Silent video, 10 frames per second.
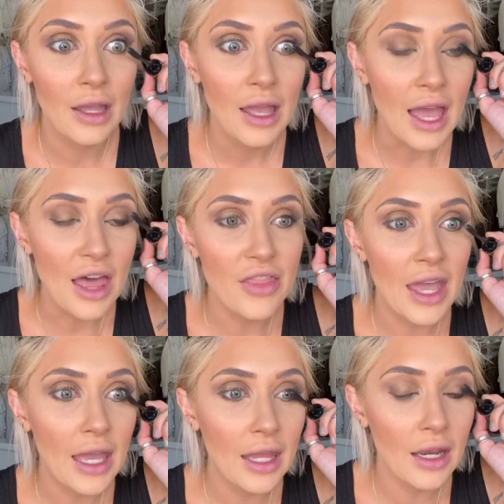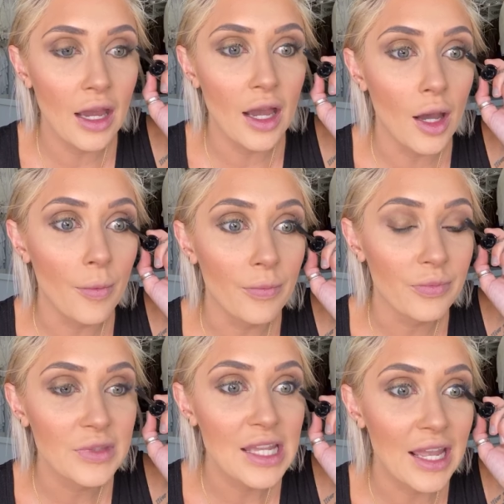And then um,
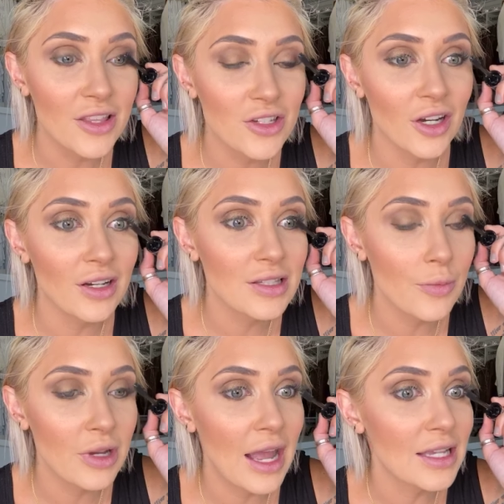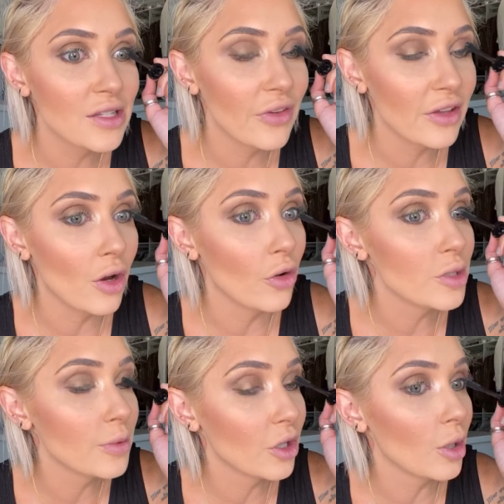to answer, someone asked if I'd always
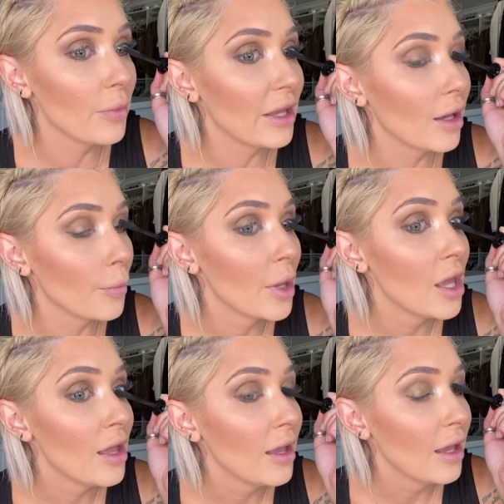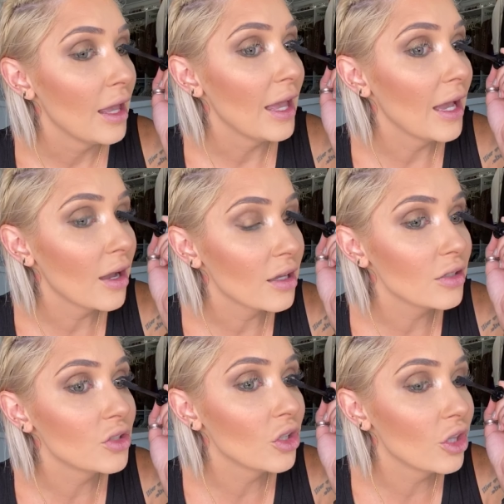been good at makeup. Heck
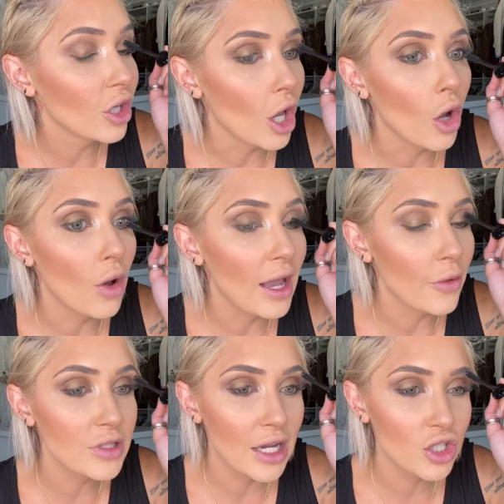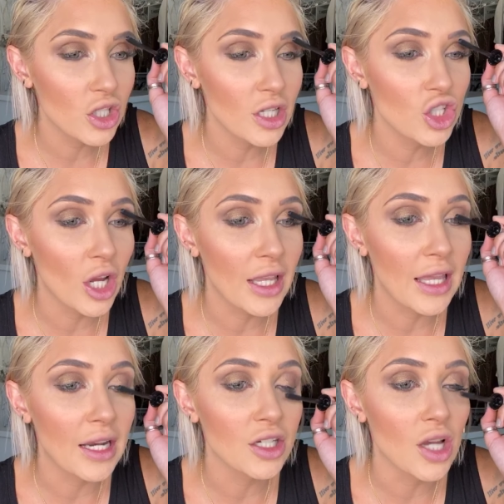to the no. I was actually a
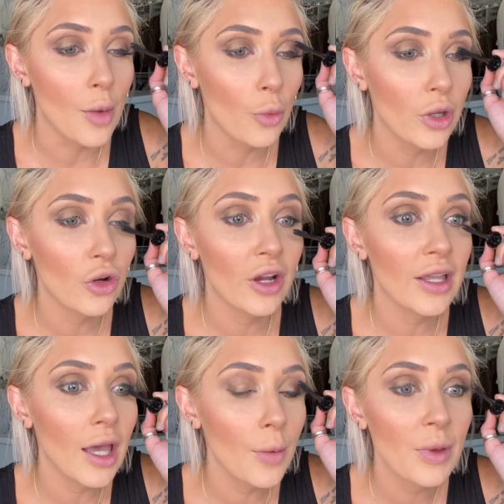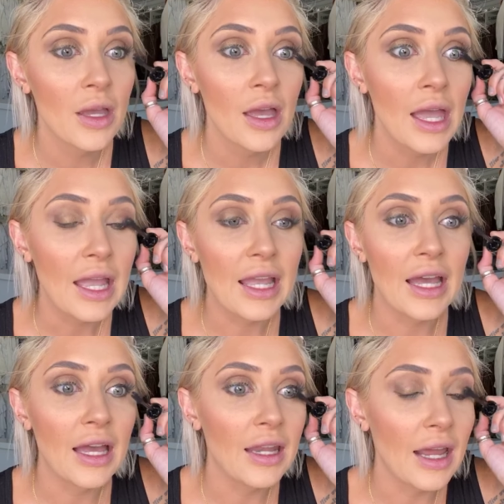gigantic tomboy growing up,
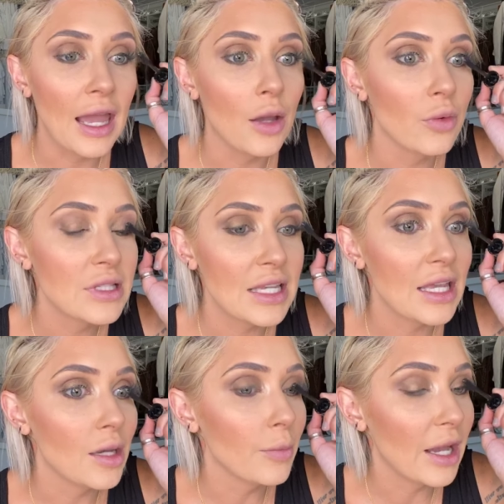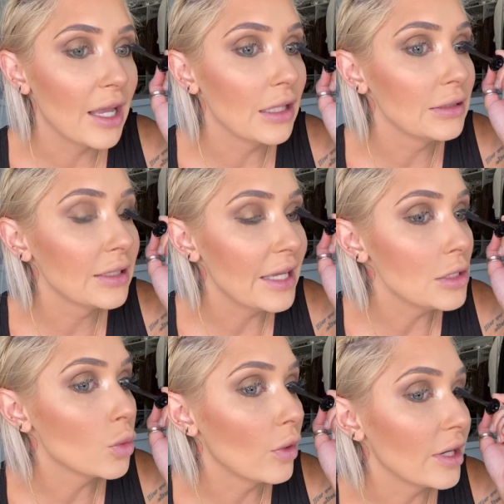and I was in my late
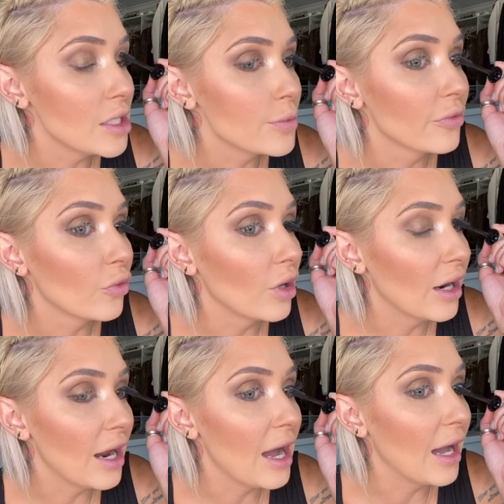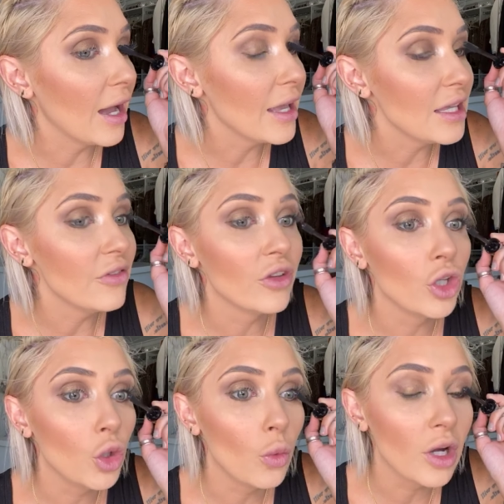20s before I even
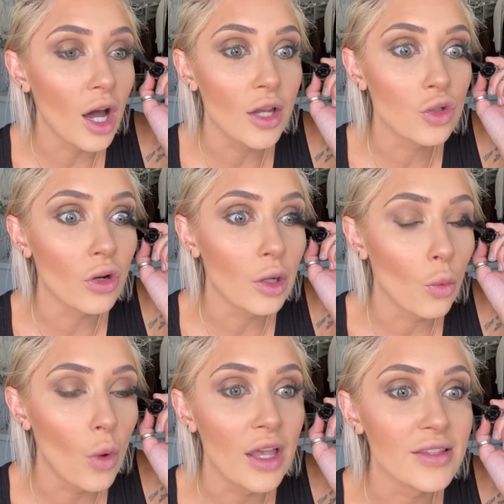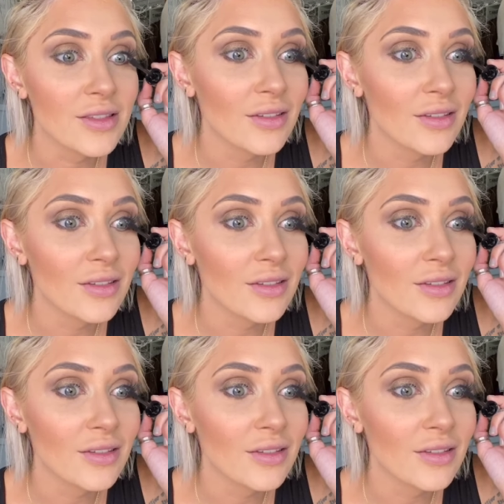knew what contouring was.